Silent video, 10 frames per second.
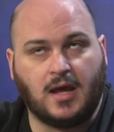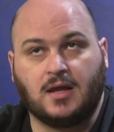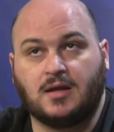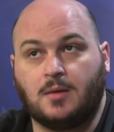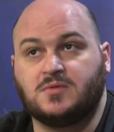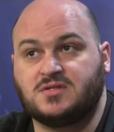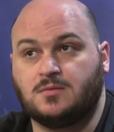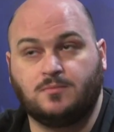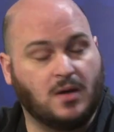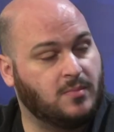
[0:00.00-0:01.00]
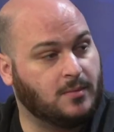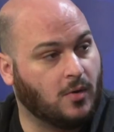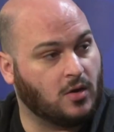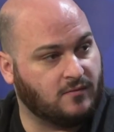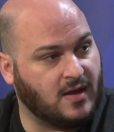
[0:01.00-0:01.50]
and I'm just a, a, big
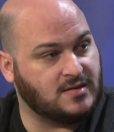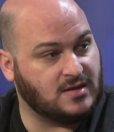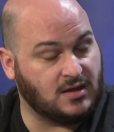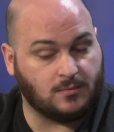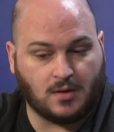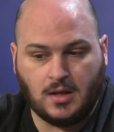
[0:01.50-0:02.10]
part of that team.